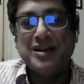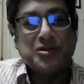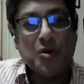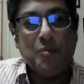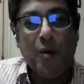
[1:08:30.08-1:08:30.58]

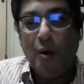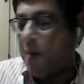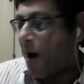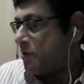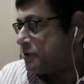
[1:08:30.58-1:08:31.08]
So more
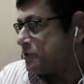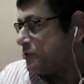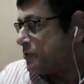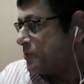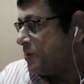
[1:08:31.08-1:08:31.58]
power to
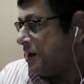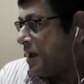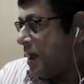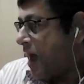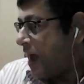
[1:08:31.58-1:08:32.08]
you.
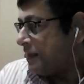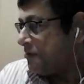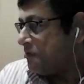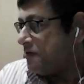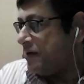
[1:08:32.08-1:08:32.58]
I
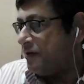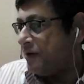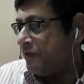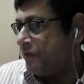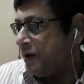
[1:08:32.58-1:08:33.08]
think we re
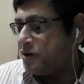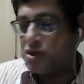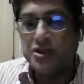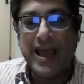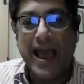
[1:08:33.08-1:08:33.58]
we've
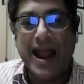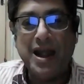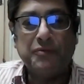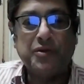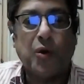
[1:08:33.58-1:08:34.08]
reached the end
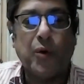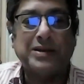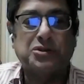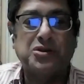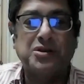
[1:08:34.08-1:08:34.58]
of the
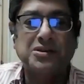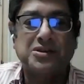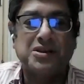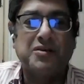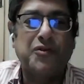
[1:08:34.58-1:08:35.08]

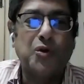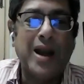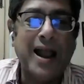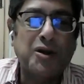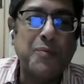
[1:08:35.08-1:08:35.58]
questions. If you'd
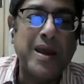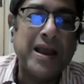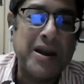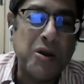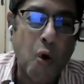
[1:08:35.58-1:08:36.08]
like to make
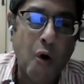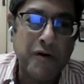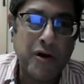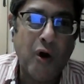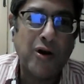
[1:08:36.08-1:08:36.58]
any
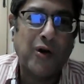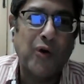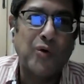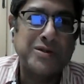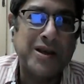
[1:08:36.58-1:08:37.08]
overall
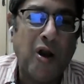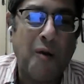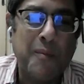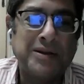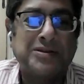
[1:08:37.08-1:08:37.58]
closing
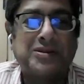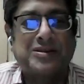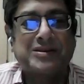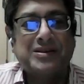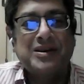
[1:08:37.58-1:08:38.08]

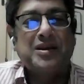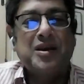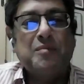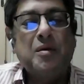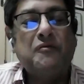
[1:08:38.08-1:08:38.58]
comments
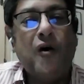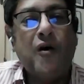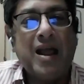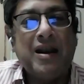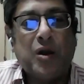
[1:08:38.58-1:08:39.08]
before
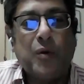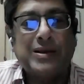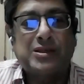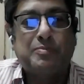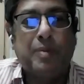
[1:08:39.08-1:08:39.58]
I
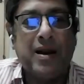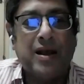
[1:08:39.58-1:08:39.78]
request. No, I,